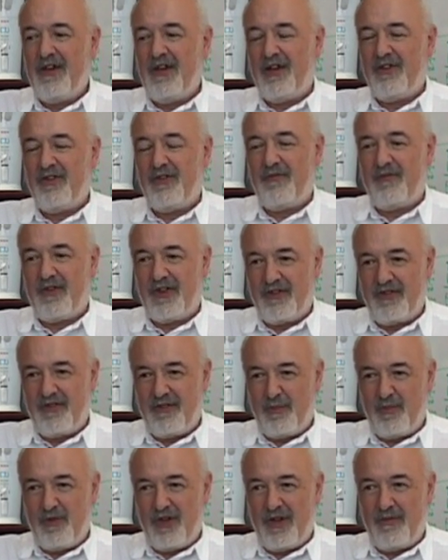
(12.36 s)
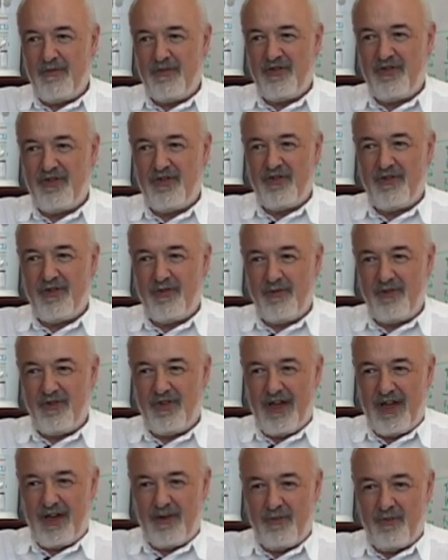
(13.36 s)
And the front of the brain, which is to do with
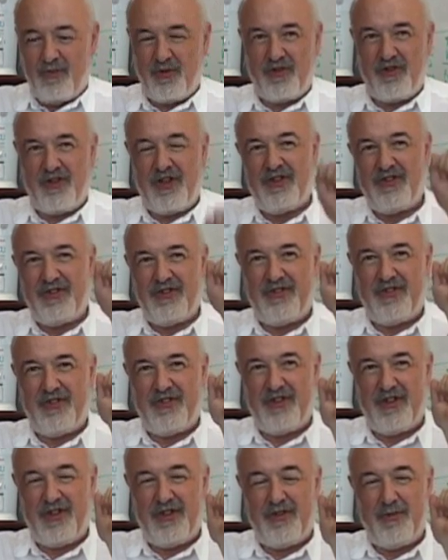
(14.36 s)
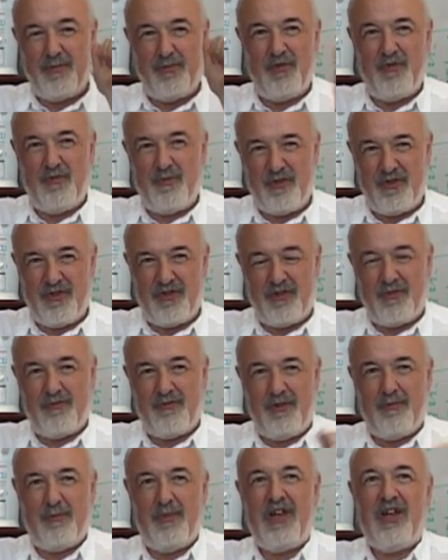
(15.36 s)
the output, that is to say, the movements that
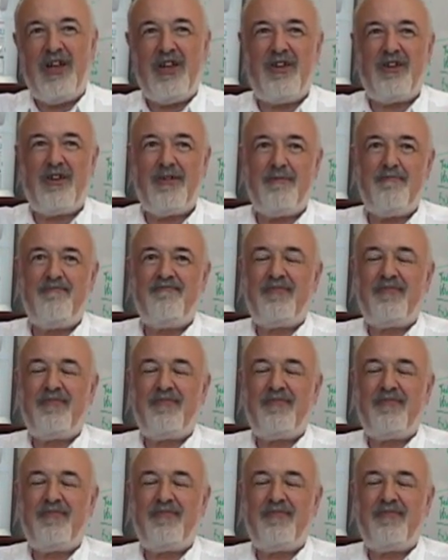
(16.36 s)
we make.